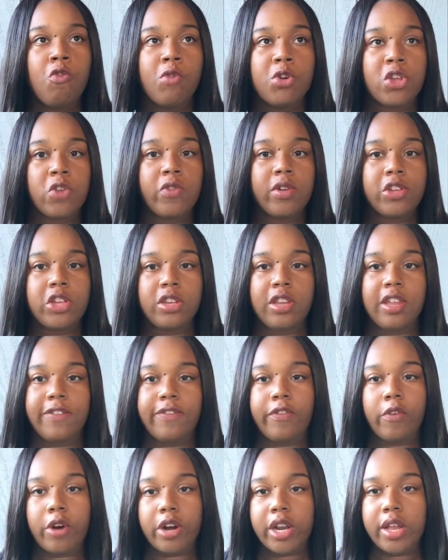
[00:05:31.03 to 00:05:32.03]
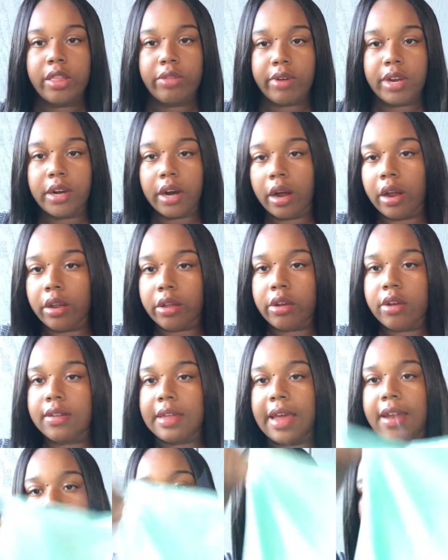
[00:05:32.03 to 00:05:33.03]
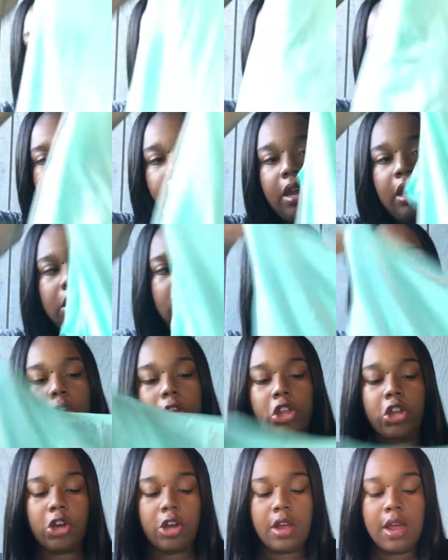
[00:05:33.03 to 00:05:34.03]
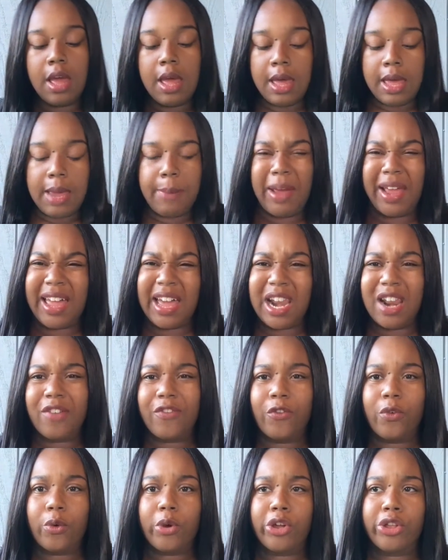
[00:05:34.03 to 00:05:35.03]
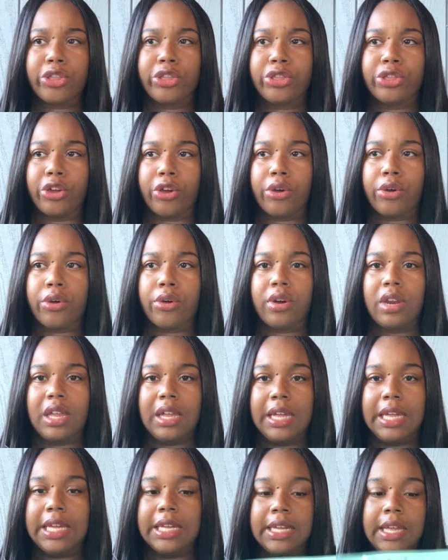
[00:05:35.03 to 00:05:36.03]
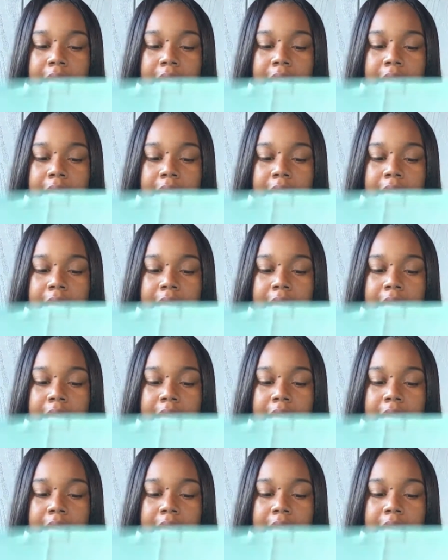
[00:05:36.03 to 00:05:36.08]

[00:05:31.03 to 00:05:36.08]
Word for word: was originally forty-three dollars. I know, just a plain shirt, but I got it for thirty dollars.